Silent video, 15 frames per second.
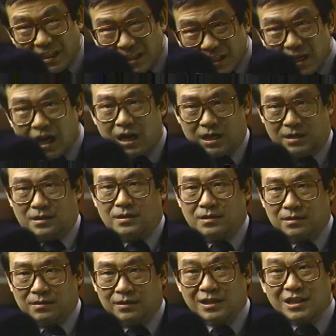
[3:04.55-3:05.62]
side,
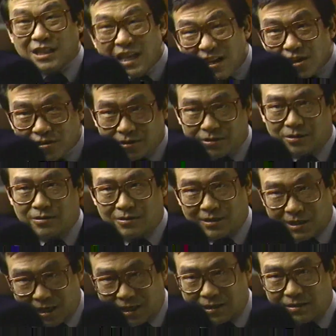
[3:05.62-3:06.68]
the sinister
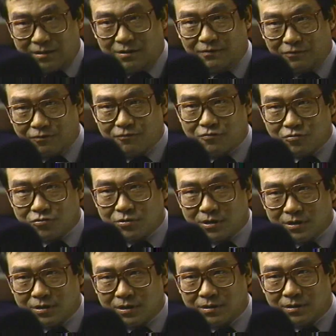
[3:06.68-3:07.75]
side of
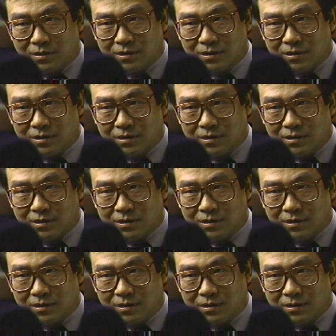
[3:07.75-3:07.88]
Confucianism,